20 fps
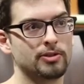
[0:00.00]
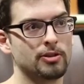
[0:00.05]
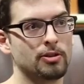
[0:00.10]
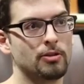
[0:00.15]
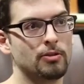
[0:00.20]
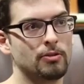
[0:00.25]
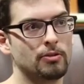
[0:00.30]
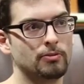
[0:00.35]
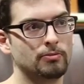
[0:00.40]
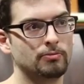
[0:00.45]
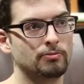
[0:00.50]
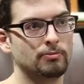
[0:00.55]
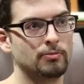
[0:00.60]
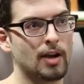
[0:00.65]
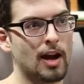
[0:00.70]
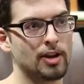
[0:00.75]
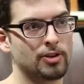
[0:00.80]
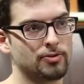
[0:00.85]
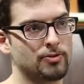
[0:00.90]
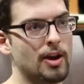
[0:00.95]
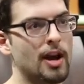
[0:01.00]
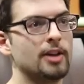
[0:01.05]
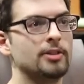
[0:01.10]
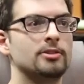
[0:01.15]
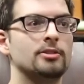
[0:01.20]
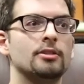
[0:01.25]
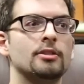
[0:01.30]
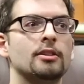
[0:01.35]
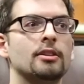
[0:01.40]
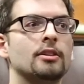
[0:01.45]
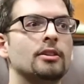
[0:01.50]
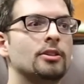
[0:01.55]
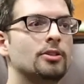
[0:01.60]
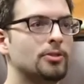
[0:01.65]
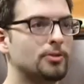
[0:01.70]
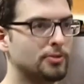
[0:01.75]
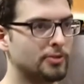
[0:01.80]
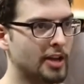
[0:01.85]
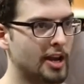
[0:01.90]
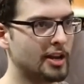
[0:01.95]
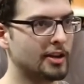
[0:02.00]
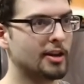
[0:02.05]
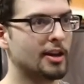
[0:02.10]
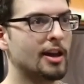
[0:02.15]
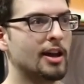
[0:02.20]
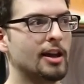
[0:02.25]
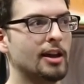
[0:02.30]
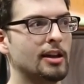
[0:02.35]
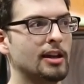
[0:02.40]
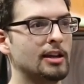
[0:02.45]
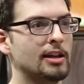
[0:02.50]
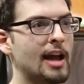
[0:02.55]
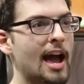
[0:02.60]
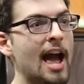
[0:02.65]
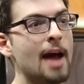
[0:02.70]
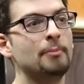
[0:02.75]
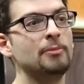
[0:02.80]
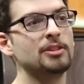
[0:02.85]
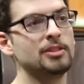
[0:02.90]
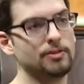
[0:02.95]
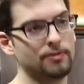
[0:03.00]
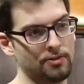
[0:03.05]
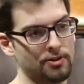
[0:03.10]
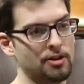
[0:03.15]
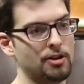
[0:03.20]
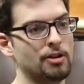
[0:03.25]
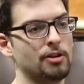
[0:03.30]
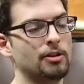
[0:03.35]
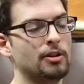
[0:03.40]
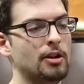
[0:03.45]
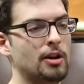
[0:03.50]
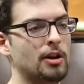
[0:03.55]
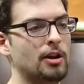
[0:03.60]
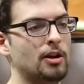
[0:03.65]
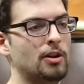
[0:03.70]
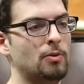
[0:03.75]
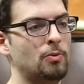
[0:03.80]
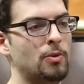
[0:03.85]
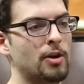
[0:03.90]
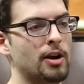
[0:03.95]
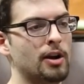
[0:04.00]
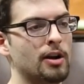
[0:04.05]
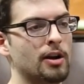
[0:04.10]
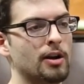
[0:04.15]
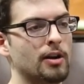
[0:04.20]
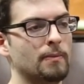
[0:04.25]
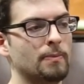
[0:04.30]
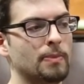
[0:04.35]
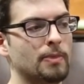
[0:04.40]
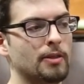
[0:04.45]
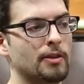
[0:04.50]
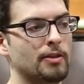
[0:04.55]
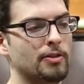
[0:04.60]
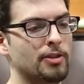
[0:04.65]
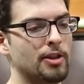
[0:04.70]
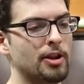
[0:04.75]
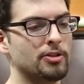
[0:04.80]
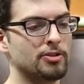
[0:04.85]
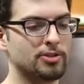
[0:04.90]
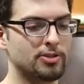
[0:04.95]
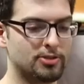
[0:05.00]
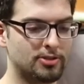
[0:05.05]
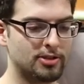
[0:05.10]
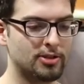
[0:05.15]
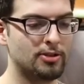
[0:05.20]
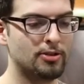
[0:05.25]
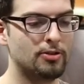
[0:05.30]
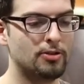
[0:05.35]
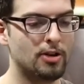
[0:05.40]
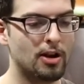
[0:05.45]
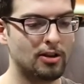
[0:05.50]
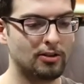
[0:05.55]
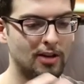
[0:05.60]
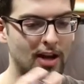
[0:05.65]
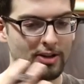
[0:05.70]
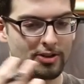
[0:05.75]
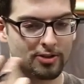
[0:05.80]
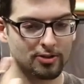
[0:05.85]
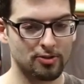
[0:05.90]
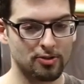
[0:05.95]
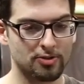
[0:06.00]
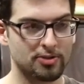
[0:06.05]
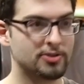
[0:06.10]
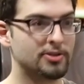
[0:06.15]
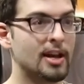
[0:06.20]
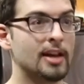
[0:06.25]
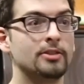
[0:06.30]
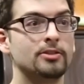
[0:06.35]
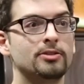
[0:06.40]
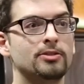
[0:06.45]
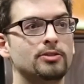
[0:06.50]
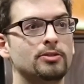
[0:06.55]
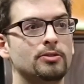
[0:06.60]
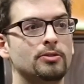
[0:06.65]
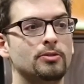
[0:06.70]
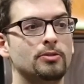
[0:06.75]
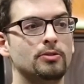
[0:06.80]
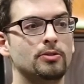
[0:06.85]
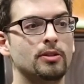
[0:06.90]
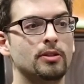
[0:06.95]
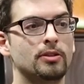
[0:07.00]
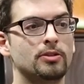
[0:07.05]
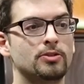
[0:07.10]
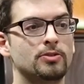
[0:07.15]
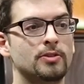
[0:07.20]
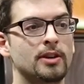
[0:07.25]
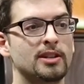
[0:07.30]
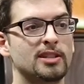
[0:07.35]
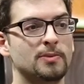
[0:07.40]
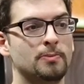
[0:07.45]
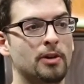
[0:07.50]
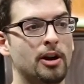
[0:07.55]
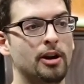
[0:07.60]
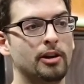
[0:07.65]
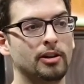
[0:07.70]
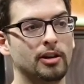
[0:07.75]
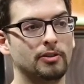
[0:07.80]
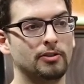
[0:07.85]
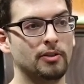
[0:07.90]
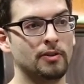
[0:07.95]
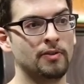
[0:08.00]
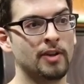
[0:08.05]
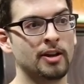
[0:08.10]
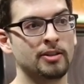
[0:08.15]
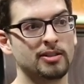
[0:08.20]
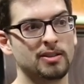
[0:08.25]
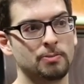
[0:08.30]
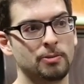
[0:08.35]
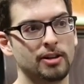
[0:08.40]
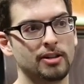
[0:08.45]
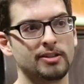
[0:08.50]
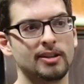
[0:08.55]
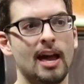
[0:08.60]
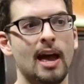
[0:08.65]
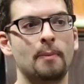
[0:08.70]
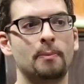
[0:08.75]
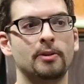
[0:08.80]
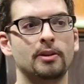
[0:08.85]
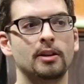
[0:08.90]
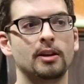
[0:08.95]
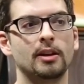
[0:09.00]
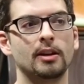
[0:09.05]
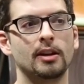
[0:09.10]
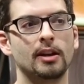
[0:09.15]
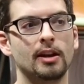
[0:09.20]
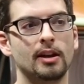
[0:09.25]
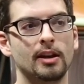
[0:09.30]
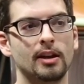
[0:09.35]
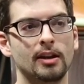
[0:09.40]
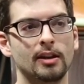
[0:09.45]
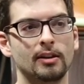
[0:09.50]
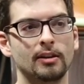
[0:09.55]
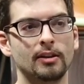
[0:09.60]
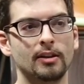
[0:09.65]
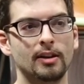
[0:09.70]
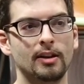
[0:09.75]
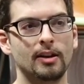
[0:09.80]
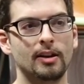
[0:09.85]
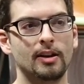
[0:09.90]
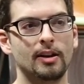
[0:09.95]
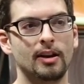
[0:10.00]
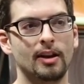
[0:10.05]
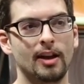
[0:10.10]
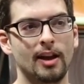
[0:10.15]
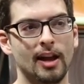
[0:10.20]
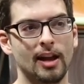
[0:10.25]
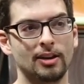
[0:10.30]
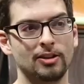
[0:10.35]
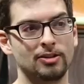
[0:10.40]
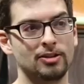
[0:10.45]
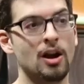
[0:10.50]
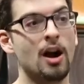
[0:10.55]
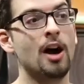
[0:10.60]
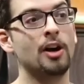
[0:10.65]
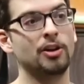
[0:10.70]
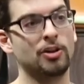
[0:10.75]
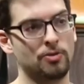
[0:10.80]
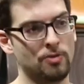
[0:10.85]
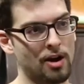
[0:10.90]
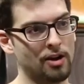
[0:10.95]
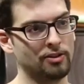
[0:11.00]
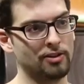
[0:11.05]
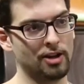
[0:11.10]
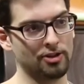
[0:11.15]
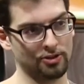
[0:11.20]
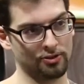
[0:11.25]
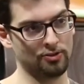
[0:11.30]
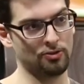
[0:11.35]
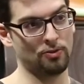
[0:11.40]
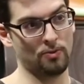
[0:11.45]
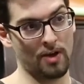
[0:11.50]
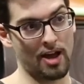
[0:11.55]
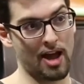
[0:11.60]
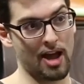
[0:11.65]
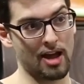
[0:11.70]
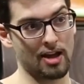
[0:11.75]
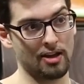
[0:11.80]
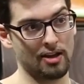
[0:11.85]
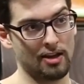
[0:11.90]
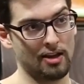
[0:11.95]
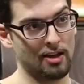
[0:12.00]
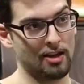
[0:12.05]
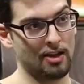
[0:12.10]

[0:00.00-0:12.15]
So I try to create an atmosphere where there's still a logical sense to the transpiring of events, but it's happening in a non-chronological way.